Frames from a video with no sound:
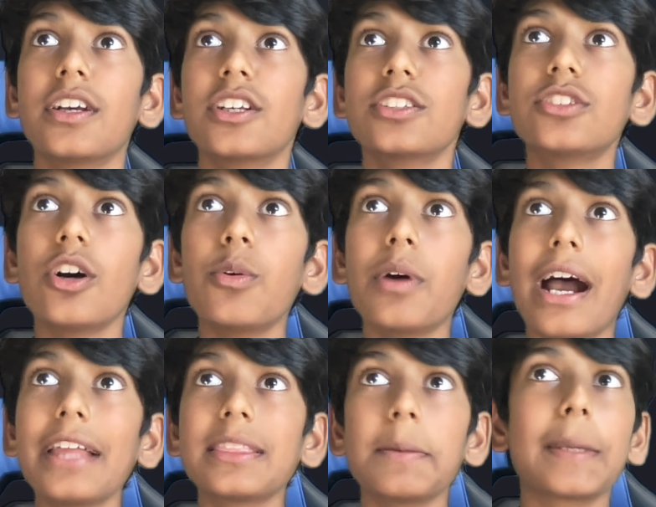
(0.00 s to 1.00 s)
So
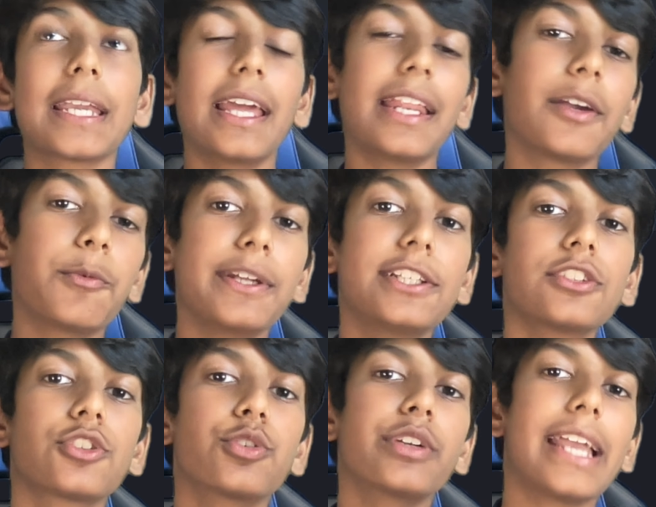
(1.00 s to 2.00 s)
at the beginning, we just
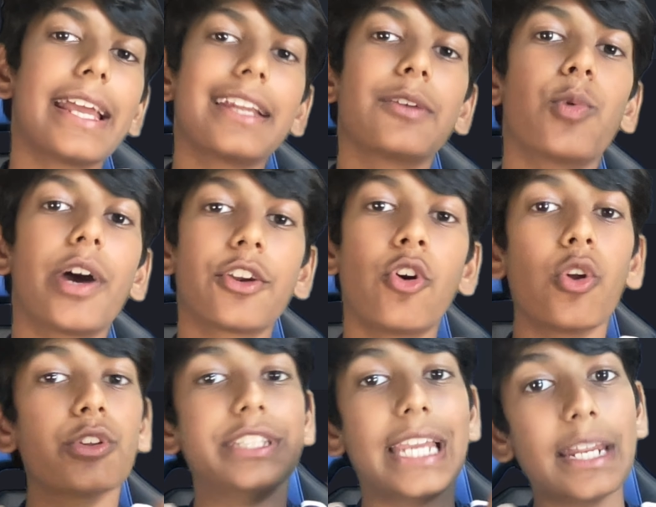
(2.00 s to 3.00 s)
created one
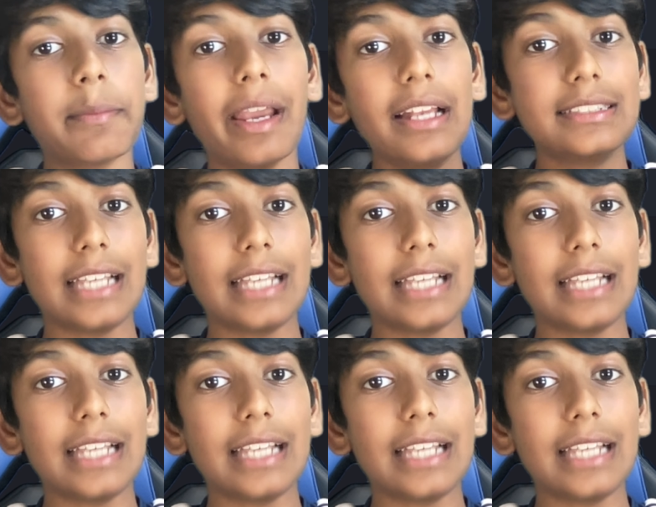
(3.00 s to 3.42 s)
whole database